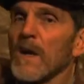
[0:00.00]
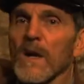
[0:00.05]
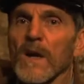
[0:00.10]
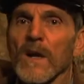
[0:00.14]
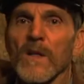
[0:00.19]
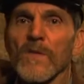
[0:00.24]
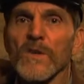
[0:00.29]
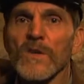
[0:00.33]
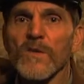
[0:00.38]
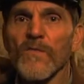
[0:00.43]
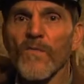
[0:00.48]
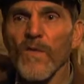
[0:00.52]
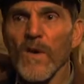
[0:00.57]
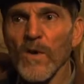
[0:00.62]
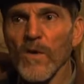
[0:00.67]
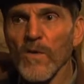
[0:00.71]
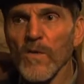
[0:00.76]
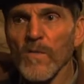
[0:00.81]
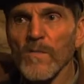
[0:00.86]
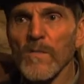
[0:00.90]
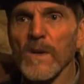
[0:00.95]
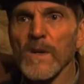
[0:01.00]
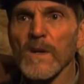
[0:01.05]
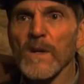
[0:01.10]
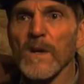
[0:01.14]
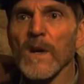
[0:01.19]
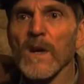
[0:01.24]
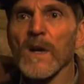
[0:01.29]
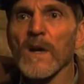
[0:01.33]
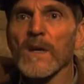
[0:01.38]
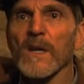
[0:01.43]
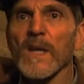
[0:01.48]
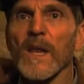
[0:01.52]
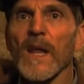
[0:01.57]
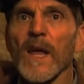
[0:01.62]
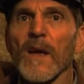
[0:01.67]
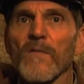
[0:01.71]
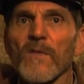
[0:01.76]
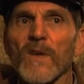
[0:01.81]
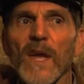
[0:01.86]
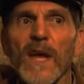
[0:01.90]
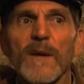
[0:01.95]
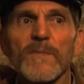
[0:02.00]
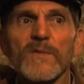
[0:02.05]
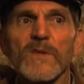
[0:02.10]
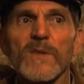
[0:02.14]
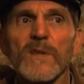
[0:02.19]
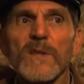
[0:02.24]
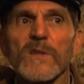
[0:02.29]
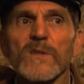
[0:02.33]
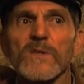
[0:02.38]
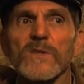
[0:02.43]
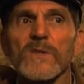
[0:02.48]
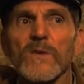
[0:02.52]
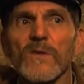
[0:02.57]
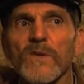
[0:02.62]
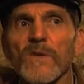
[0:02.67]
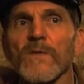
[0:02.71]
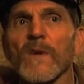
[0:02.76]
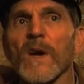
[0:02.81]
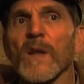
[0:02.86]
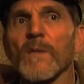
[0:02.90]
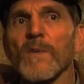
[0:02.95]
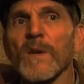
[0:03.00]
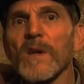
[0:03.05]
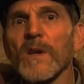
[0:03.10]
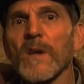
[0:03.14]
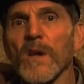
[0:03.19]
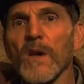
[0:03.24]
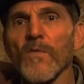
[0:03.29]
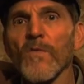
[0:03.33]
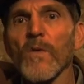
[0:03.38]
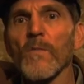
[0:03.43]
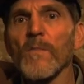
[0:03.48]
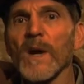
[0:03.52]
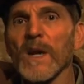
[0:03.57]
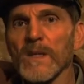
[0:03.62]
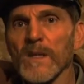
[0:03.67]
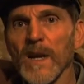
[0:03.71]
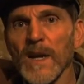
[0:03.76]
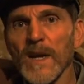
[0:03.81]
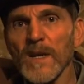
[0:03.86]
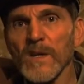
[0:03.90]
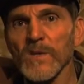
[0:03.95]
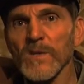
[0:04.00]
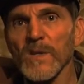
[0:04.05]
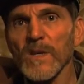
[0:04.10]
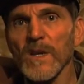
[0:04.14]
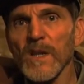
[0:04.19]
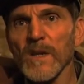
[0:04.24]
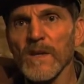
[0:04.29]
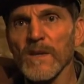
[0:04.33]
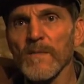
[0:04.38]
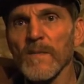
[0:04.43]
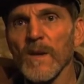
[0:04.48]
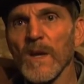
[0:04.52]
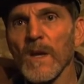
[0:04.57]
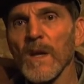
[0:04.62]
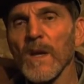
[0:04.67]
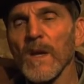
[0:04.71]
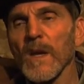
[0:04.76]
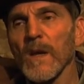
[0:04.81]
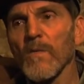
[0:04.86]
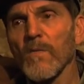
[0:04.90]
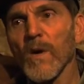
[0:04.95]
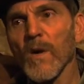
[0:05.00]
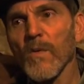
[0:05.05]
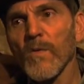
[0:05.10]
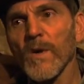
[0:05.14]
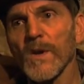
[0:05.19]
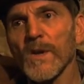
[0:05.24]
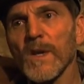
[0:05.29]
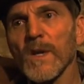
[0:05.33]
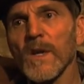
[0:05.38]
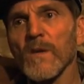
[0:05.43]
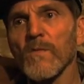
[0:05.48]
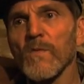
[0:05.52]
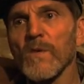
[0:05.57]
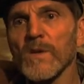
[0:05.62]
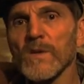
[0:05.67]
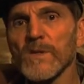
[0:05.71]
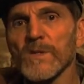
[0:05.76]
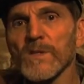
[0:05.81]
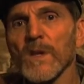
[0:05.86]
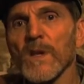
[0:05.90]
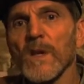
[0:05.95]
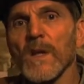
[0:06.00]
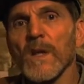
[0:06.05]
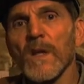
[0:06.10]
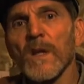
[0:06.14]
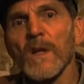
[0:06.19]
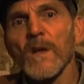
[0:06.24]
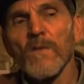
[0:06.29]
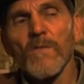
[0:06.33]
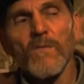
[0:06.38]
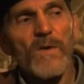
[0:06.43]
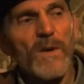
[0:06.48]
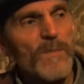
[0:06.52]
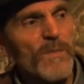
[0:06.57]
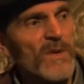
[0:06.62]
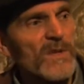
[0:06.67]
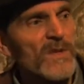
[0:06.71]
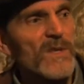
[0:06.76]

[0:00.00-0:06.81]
uh, this foam uh, can have gaps in it, so you've got to be careful about the air sealing. And what we did was we put